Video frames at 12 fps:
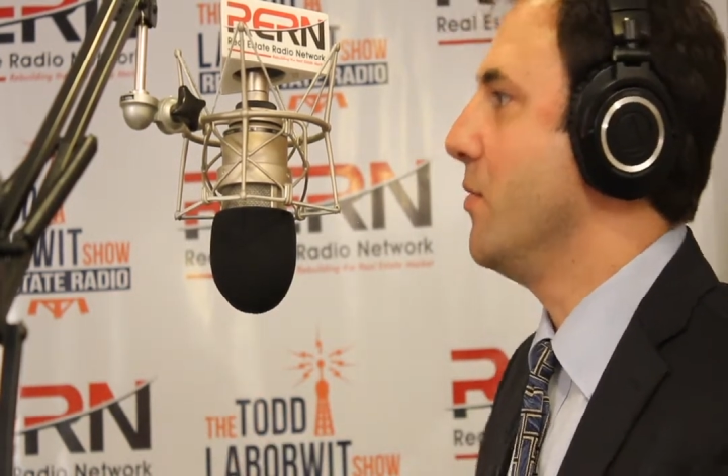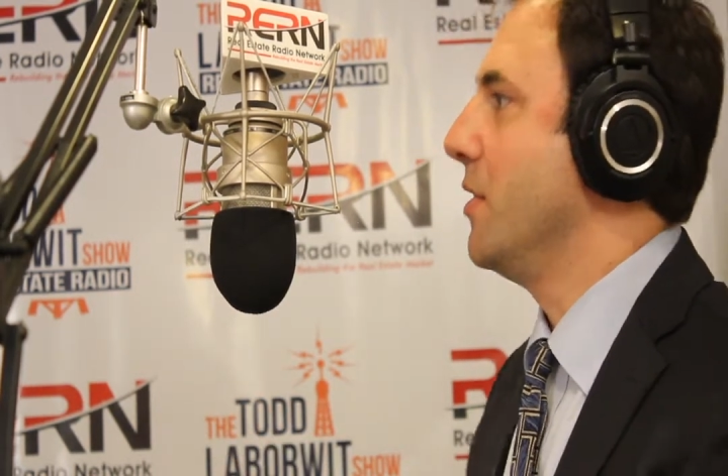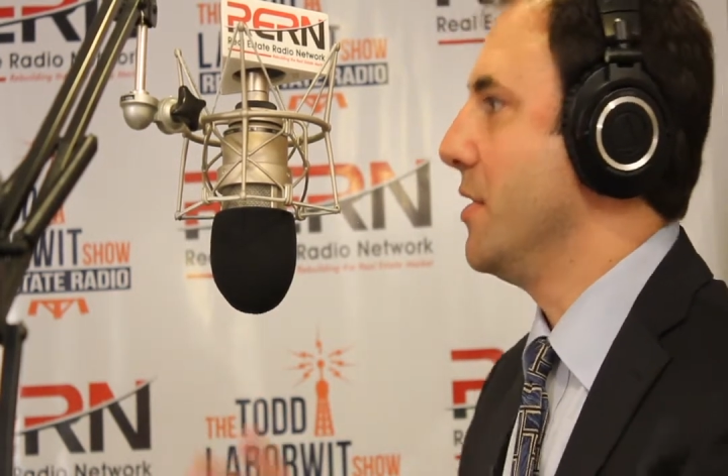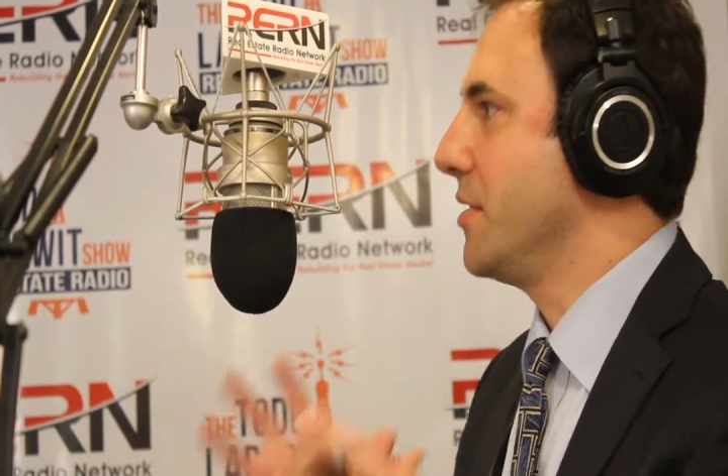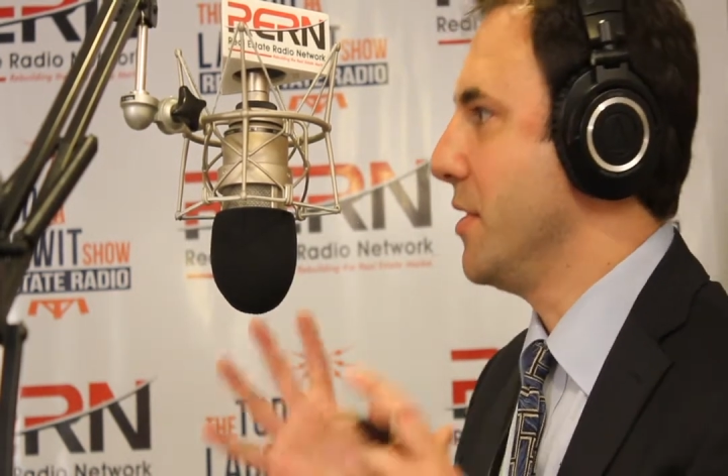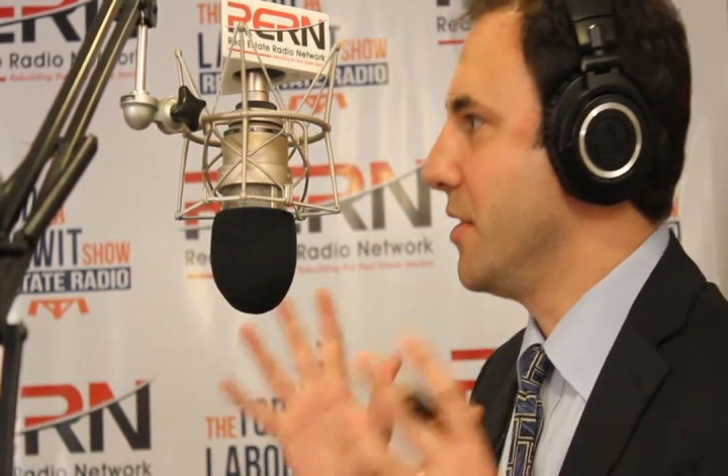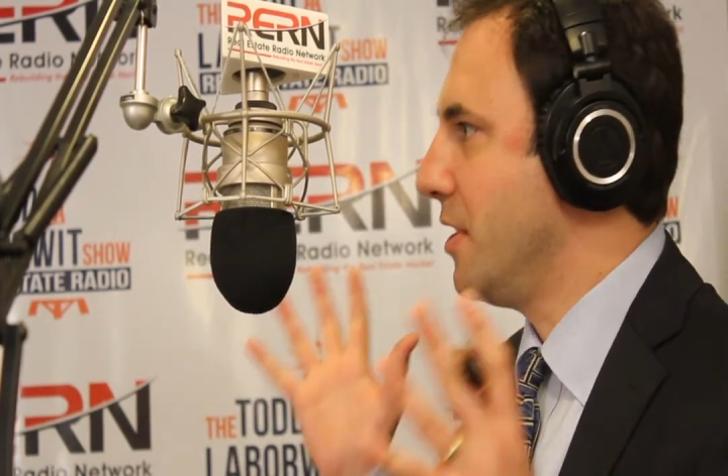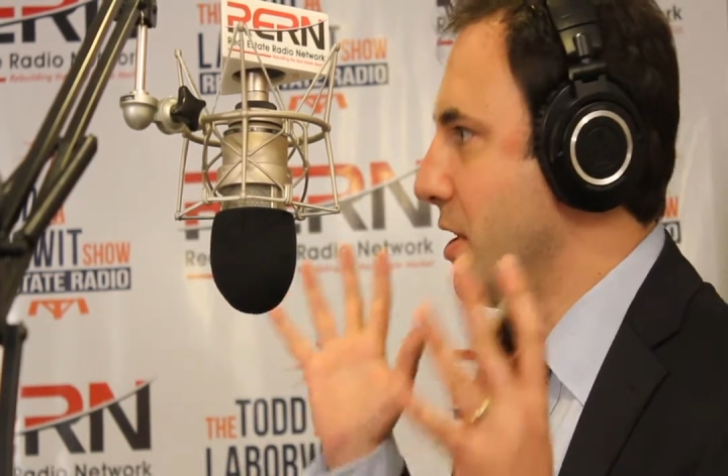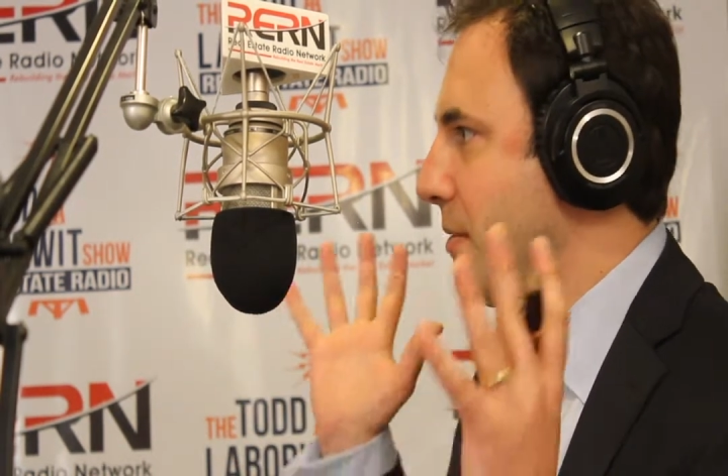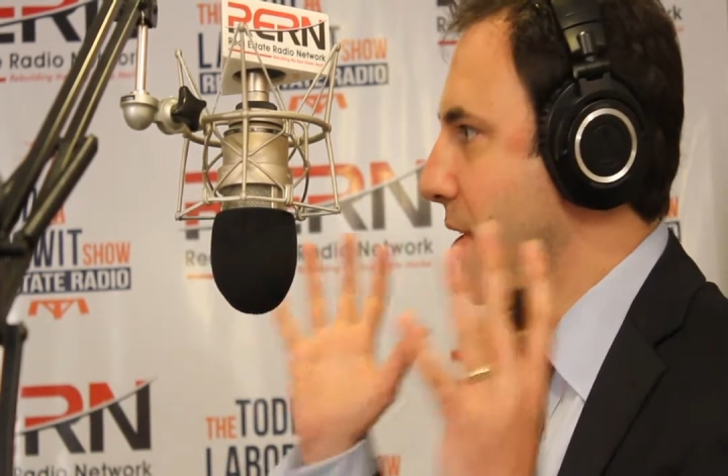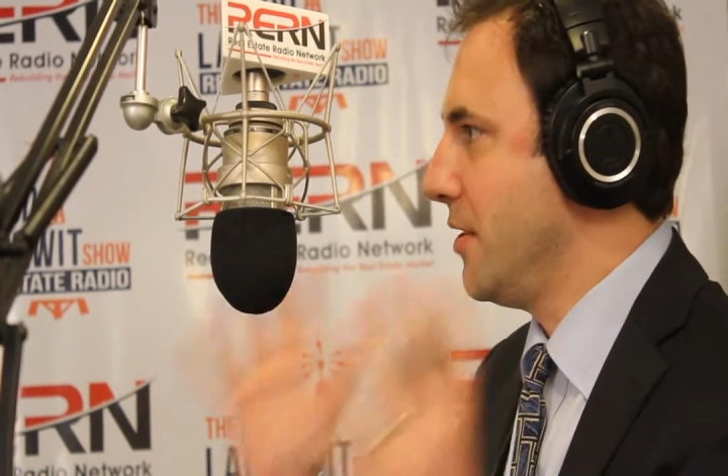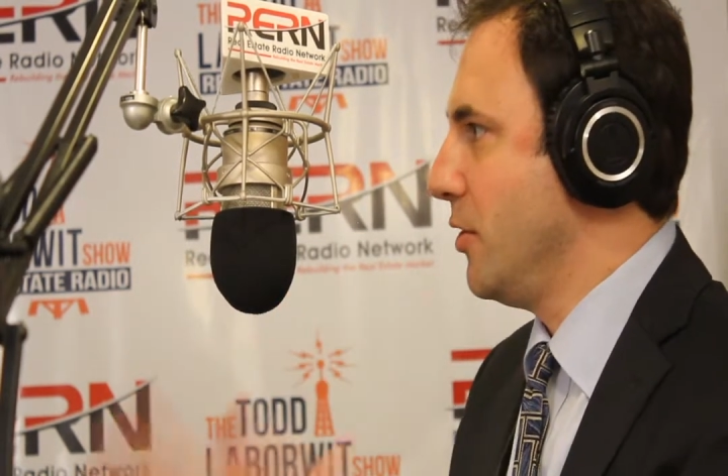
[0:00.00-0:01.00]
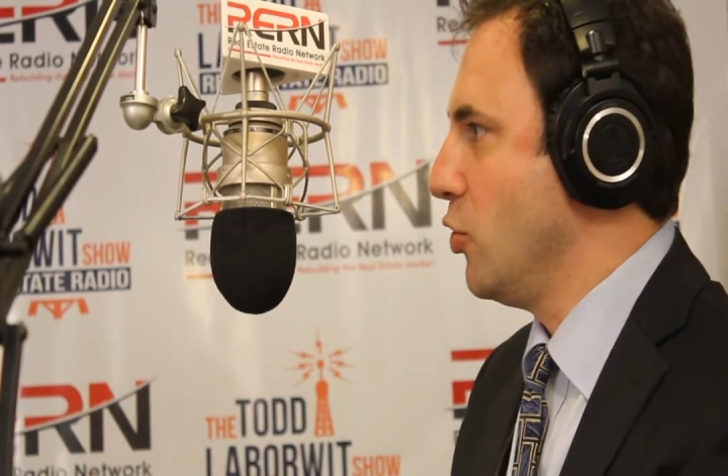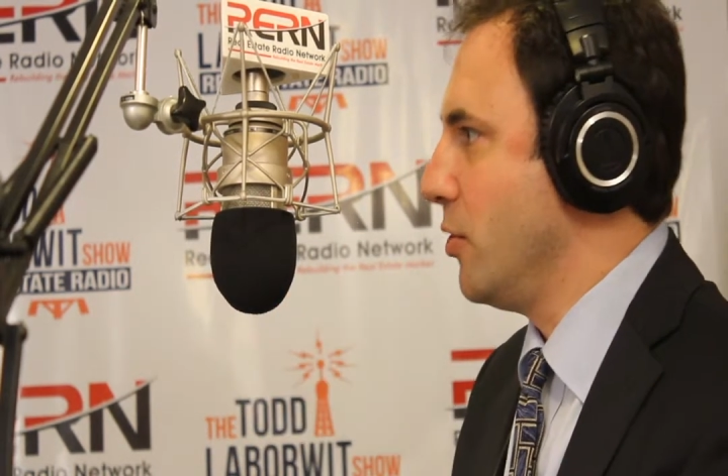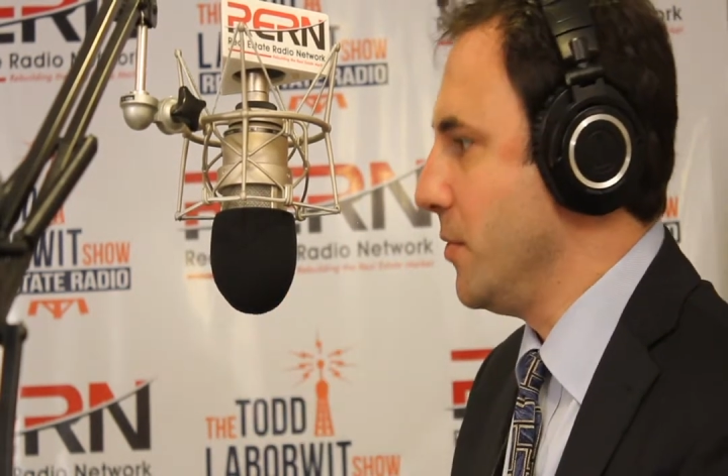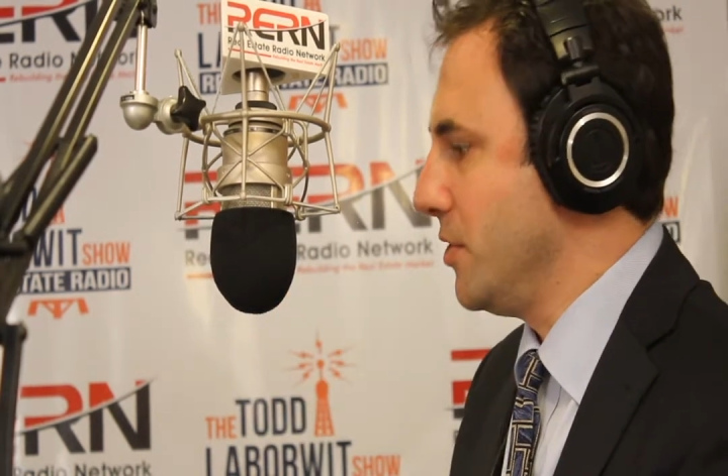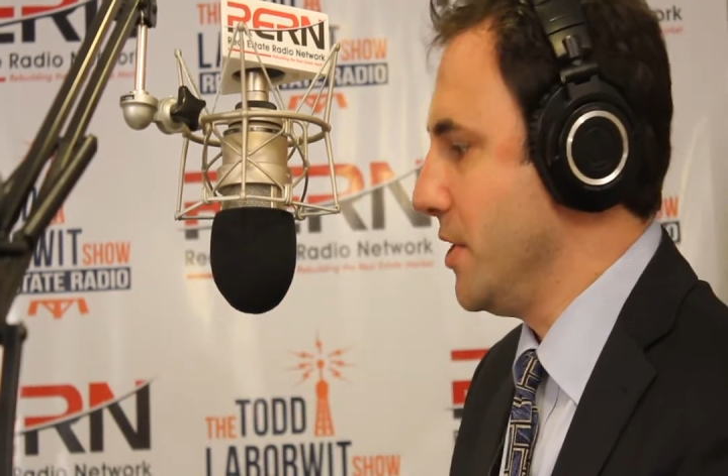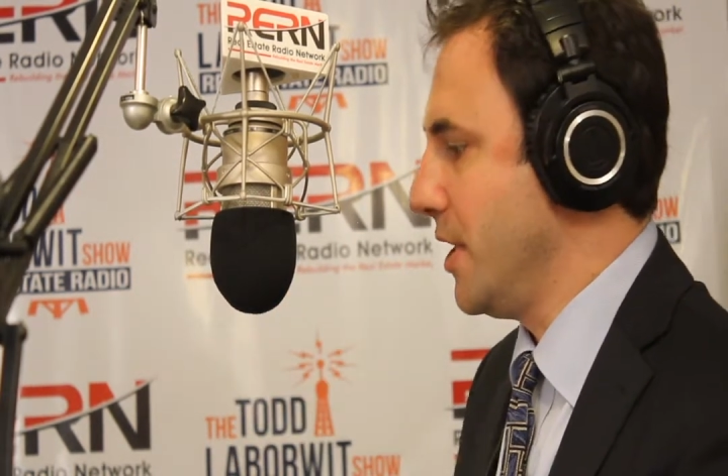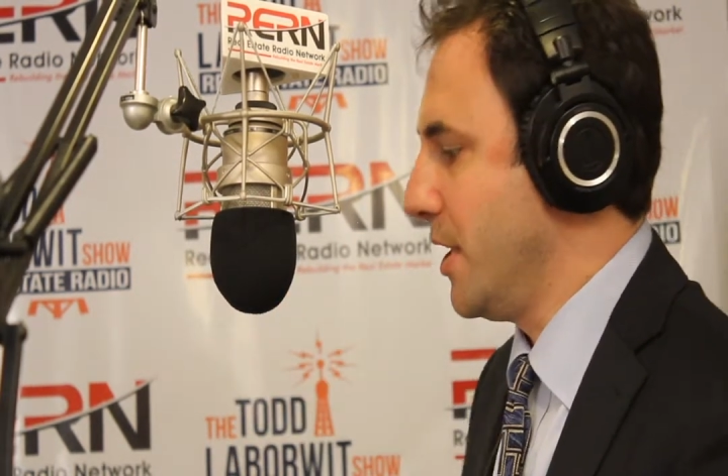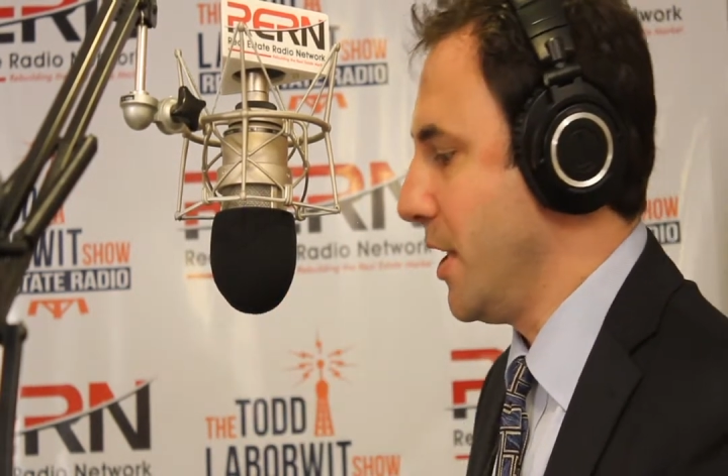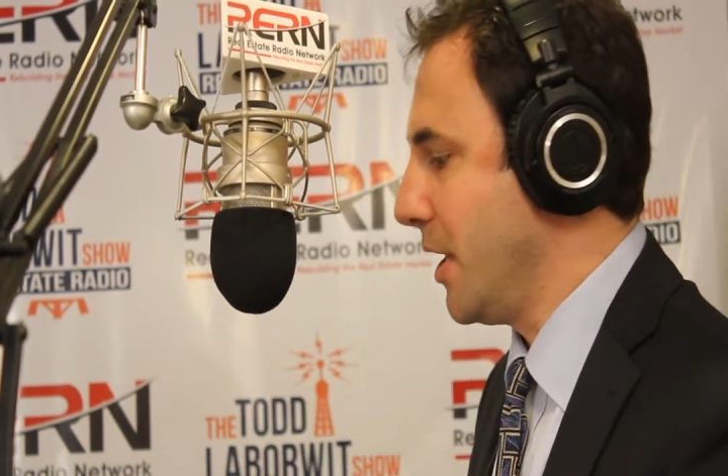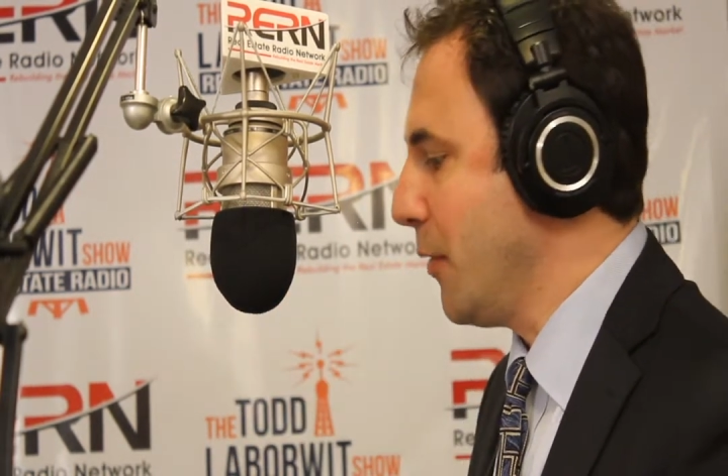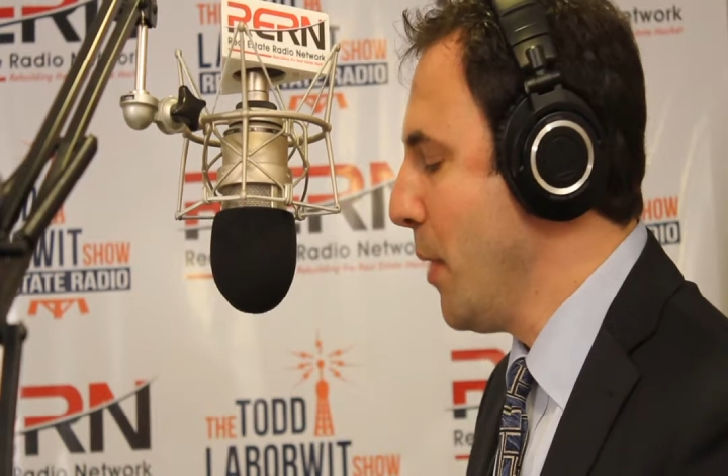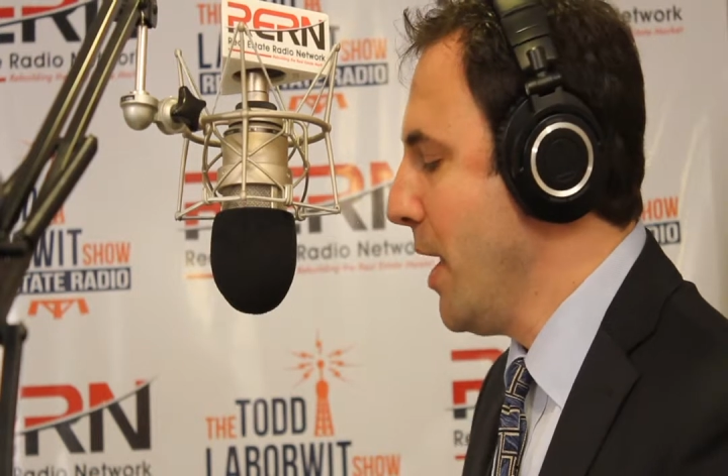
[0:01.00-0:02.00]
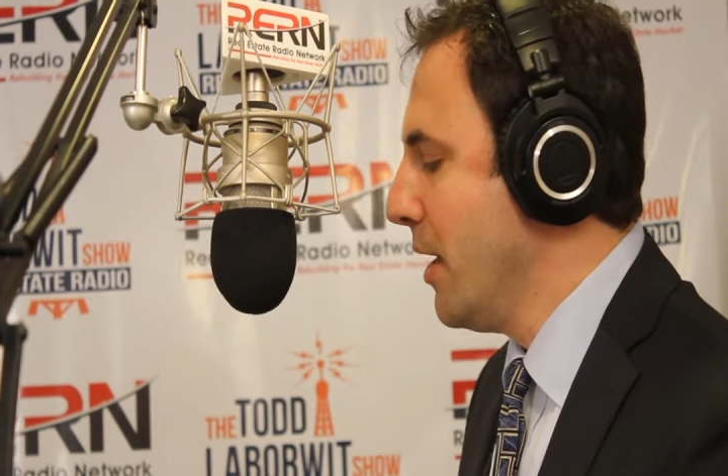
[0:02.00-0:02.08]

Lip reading: We're just going to talk about the normal generic.